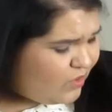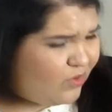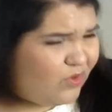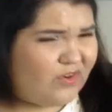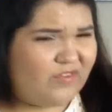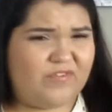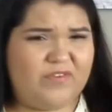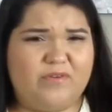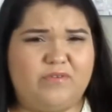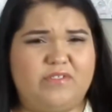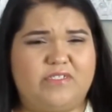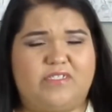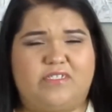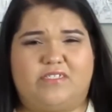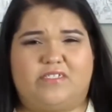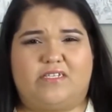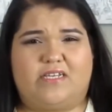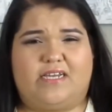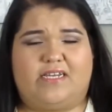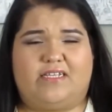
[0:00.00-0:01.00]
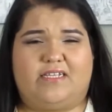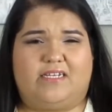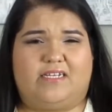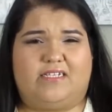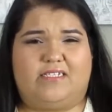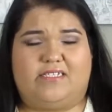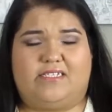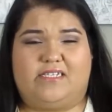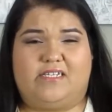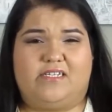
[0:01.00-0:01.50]
or if it was just like the
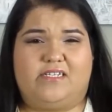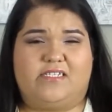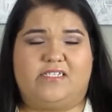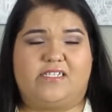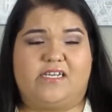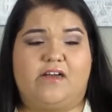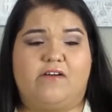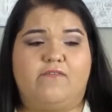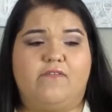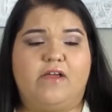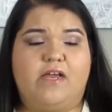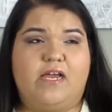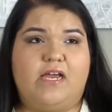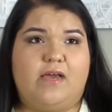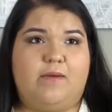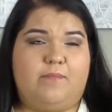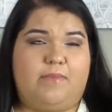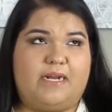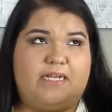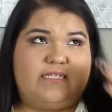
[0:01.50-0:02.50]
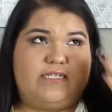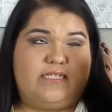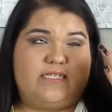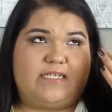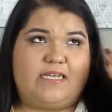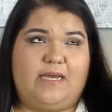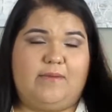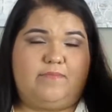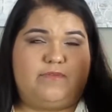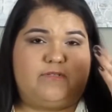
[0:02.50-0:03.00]
concealer itself, but I
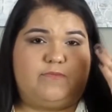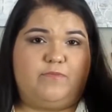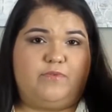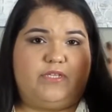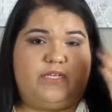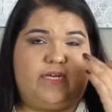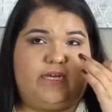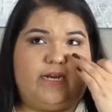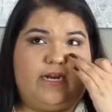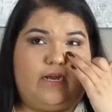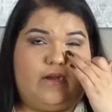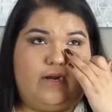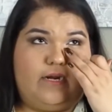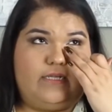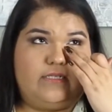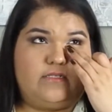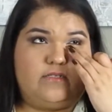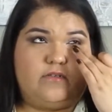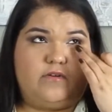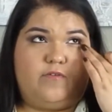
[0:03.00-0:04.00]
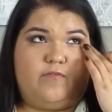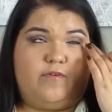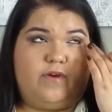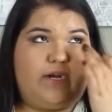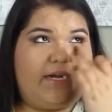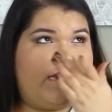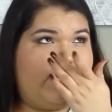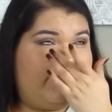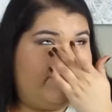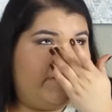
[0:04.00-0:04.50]
just kept smoothing it out and so
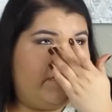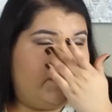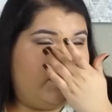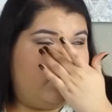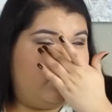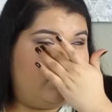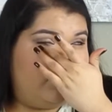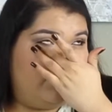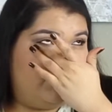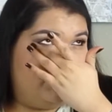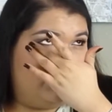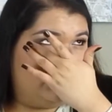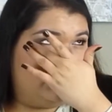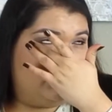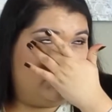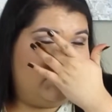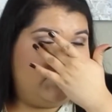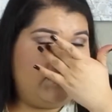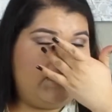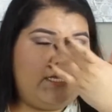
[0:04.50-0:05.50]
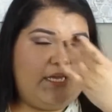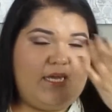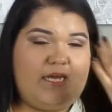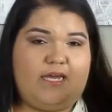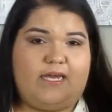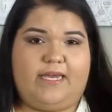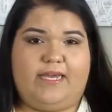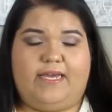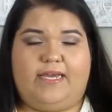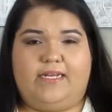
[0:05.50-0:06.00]
far I haven't noticed
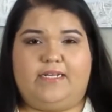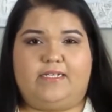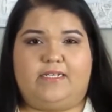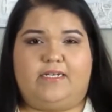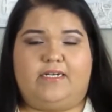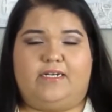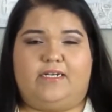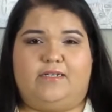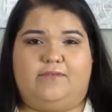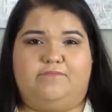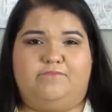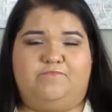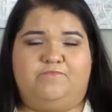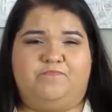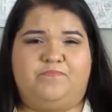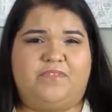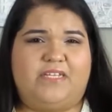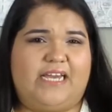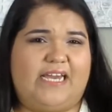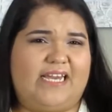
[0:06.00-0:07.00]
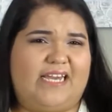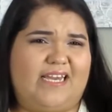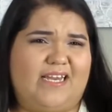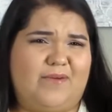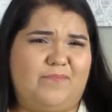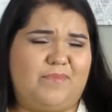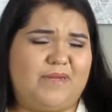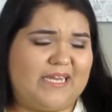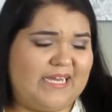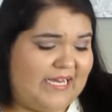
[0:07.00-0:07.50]
it um, caking
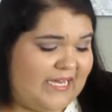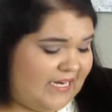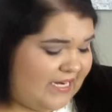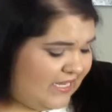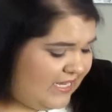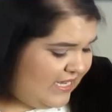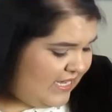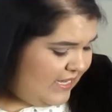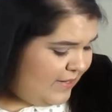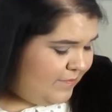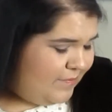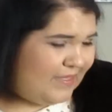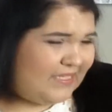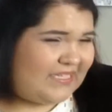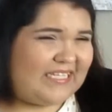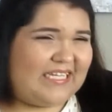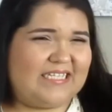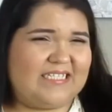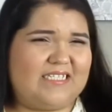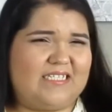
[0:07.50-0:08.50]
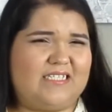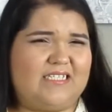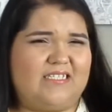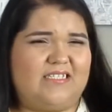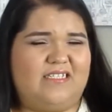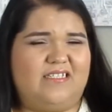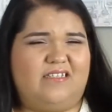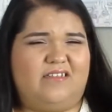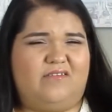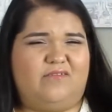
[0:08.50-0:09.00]
up again, but
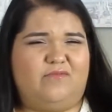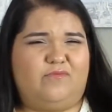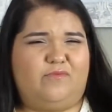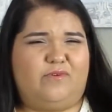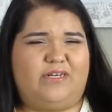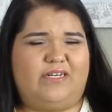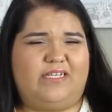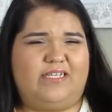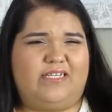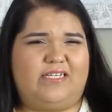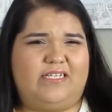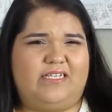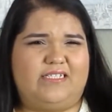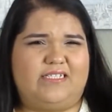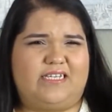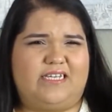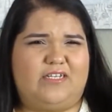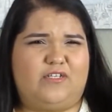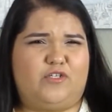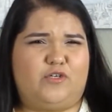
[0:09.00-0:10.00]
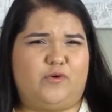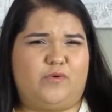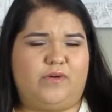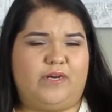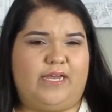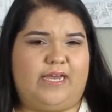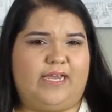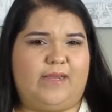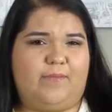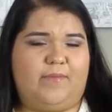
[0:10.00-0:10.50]
that's one of the things I
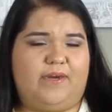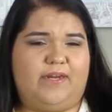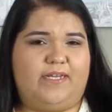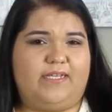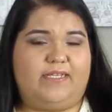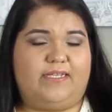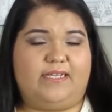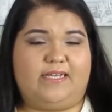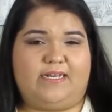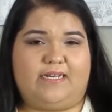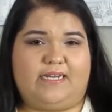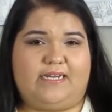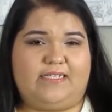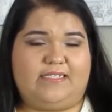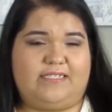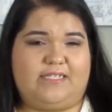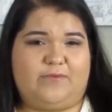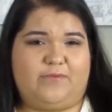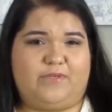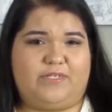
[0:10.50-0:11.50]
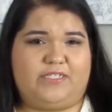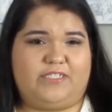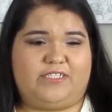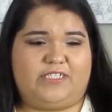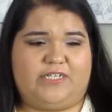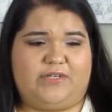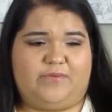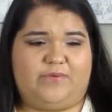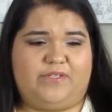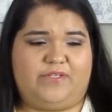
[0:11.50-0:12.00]
don't like about it that I did want to
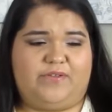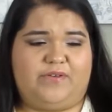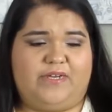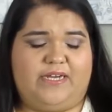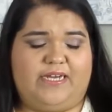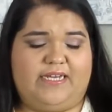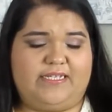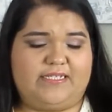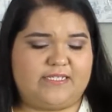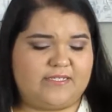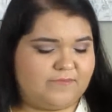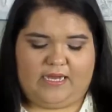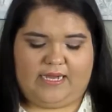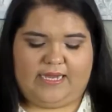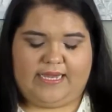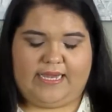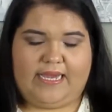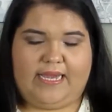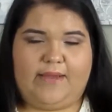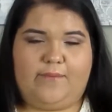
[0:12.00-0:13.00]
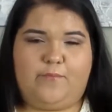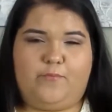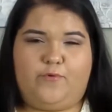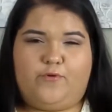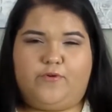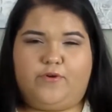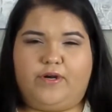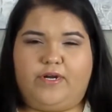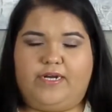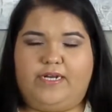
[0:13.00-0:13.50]
share with you guys. I am
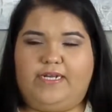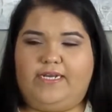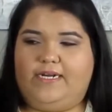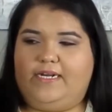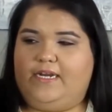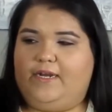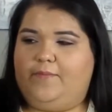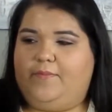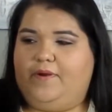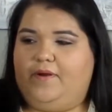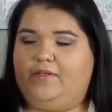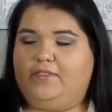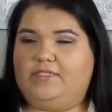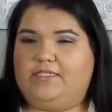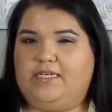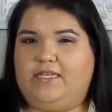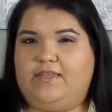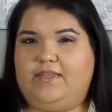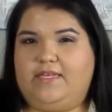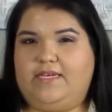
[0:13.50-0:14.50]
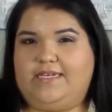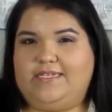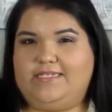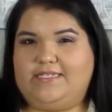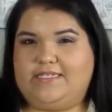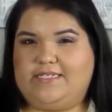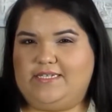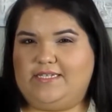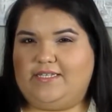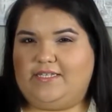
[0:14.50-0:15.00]
worried about the
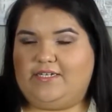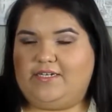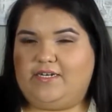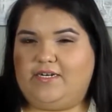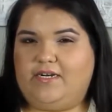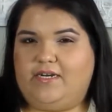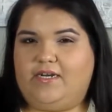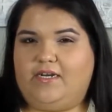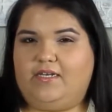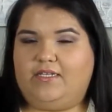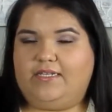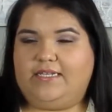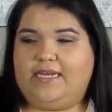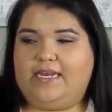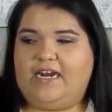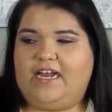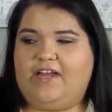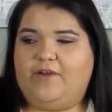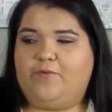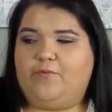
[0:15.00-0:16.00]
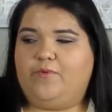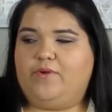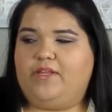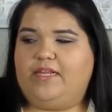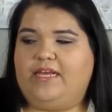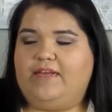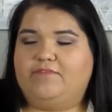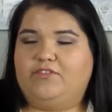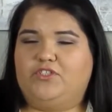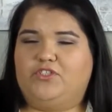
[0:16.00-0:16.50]
concealer on that. I
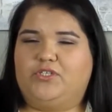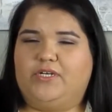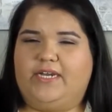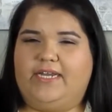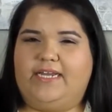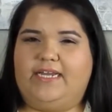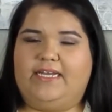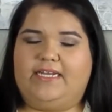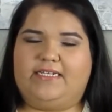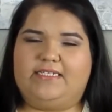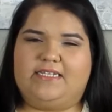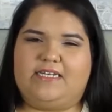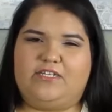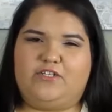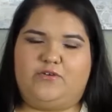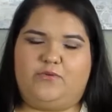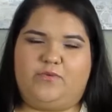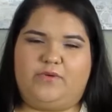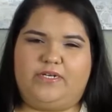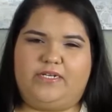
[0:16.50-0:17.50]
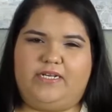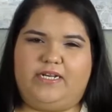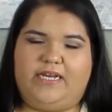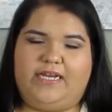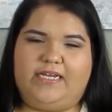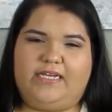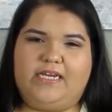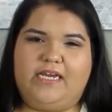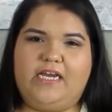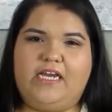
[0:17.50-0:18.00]
will have to try it because I don't want to
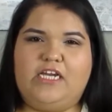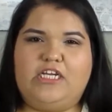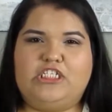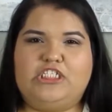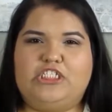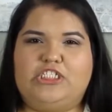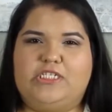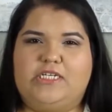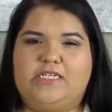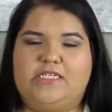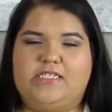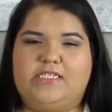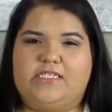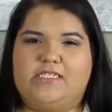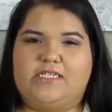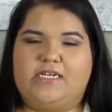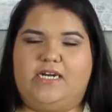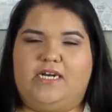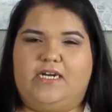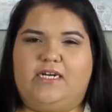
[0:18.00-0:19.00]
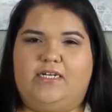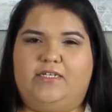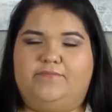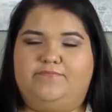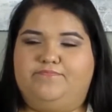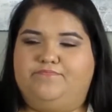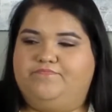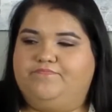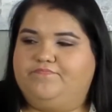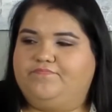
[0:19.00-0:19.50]
like just
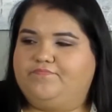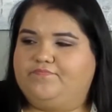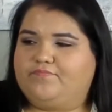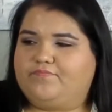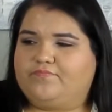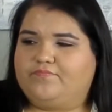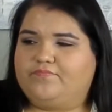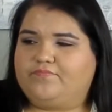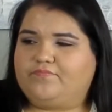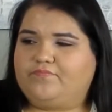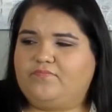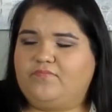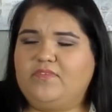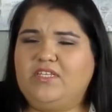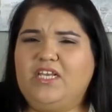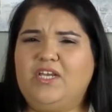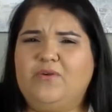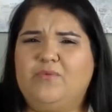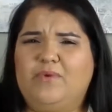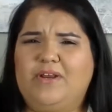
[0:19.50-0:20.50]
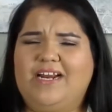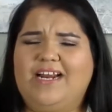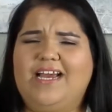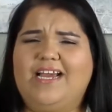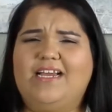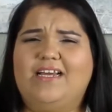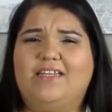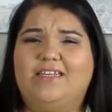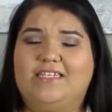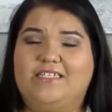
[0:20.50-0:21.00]
um,
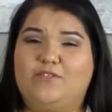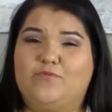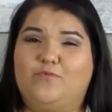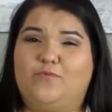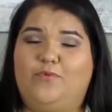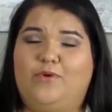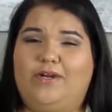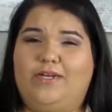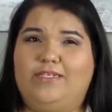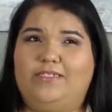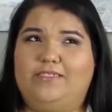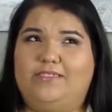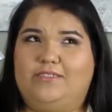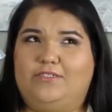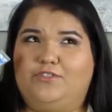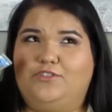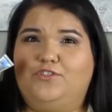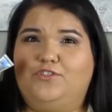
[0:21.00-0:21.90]
rely on this one